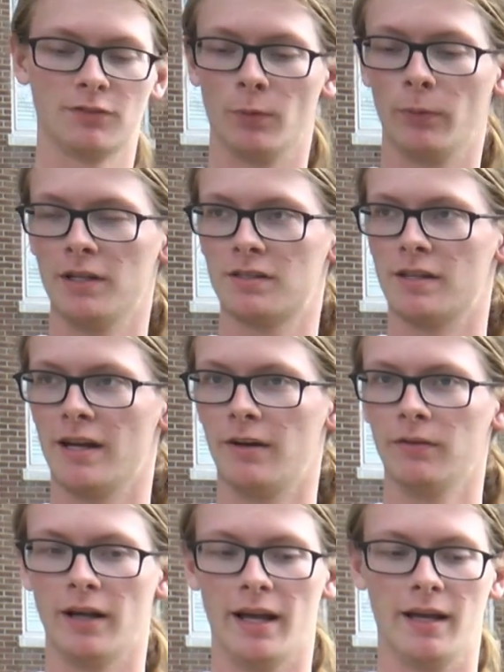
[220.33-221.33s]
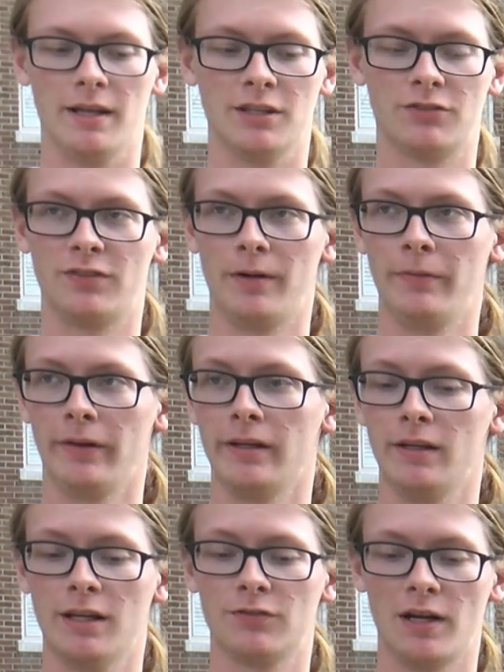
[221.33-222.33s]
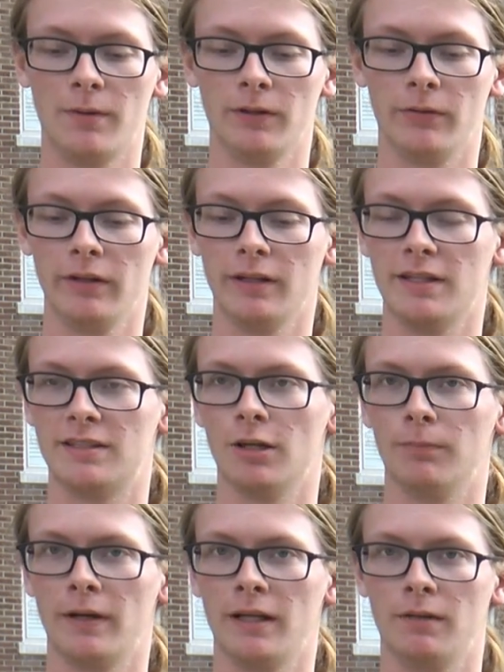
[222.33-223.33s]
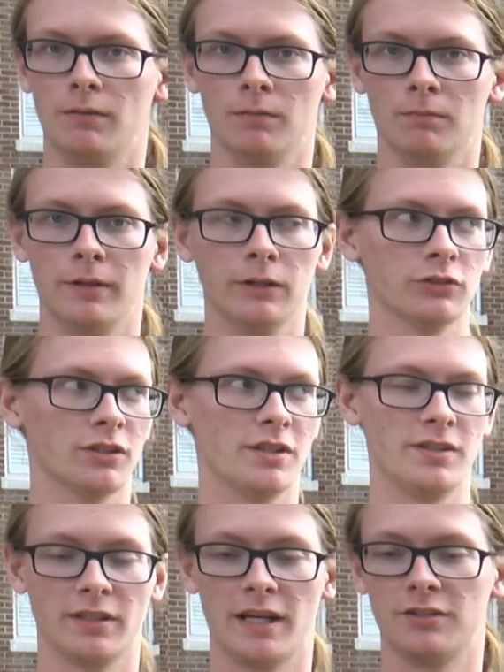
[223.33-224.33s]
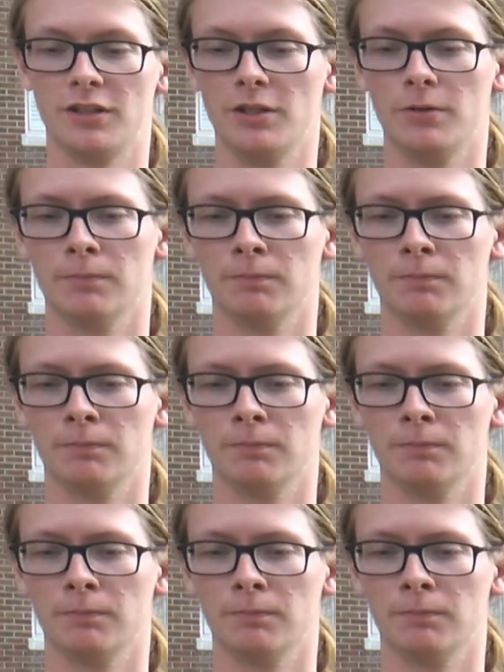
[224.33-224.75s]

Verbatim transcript: from the waist down, and his family his family really needs help paying bills since he's in ICU.